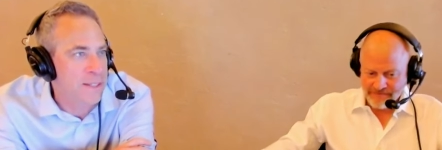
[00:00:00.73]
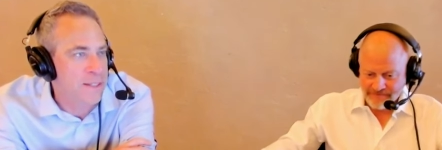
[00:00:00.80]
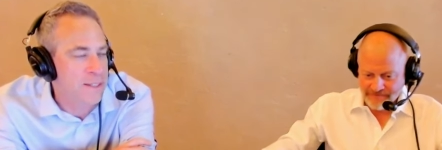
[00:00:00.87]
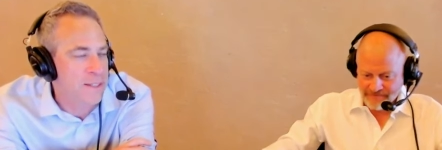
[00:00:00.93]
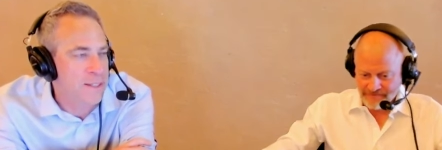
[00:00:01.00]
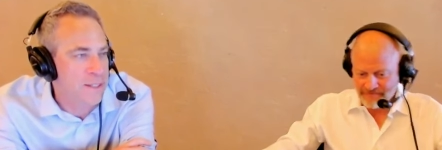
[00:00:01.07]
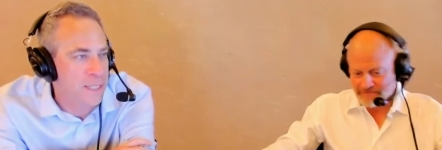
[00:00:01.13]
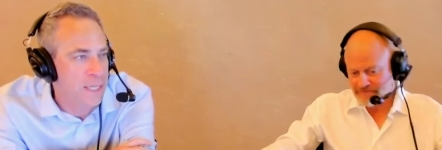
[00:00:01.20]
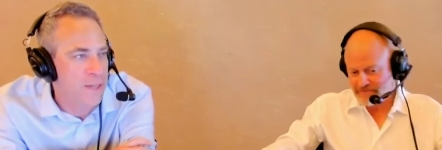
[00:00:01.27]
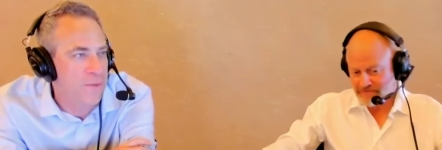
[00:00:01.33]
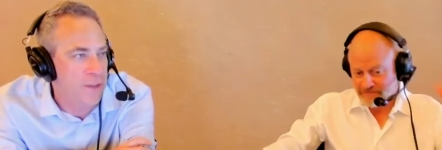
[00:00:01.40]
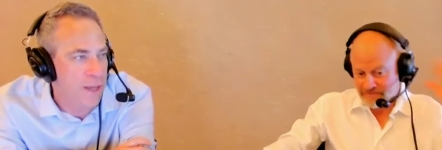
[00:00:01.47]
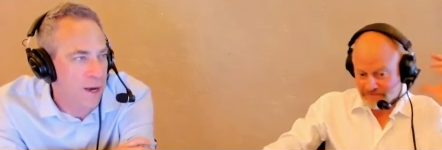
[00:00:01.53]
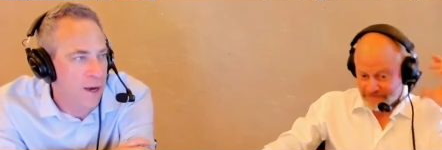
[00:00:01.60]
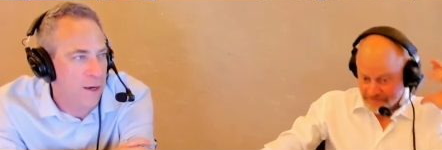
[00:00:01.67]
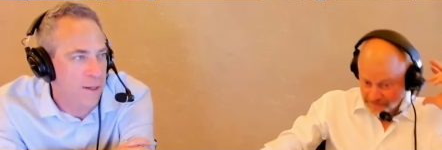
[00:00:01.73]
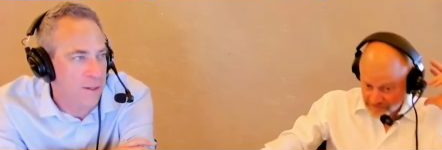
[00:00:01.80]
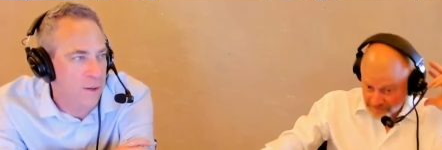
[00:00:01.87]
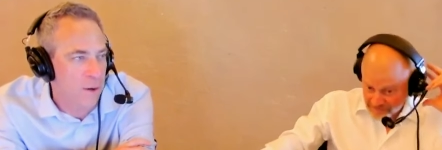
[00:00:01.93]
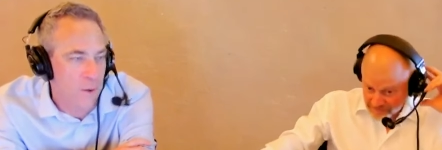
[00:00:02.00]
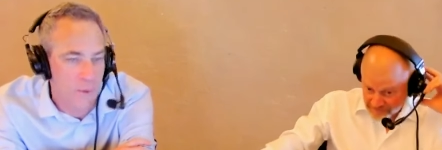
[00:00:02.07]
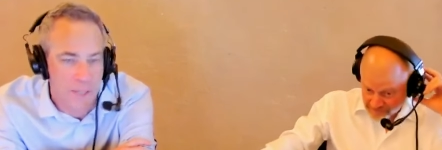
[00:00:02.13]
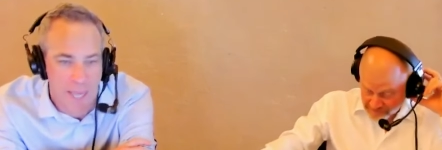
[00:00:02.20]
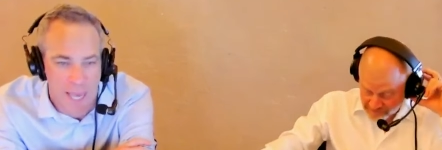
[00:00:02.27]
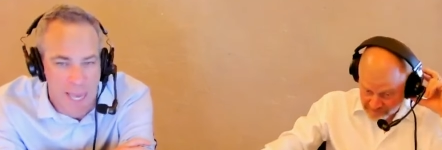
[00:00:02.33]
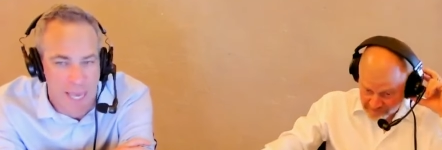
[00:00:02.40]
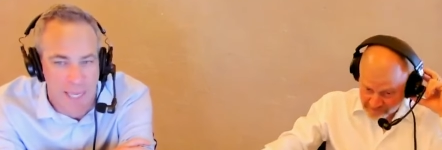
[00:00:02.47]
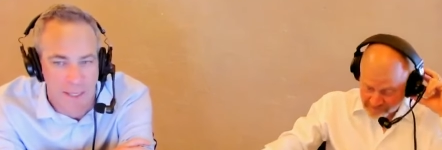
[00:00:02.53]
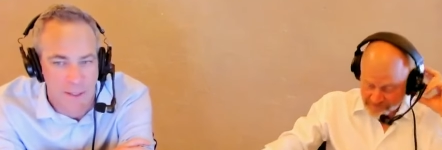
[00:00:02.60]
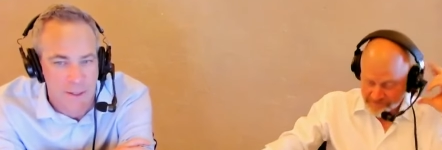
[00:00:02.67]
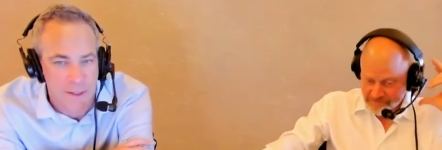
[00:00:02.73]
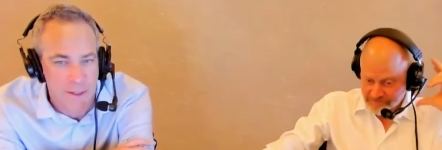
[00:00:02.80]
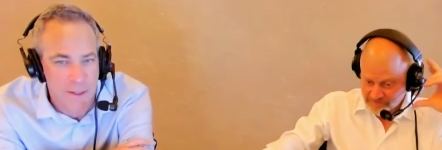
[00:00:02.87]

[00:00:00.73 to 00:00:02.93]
Speaker 1: Steve Young, okay,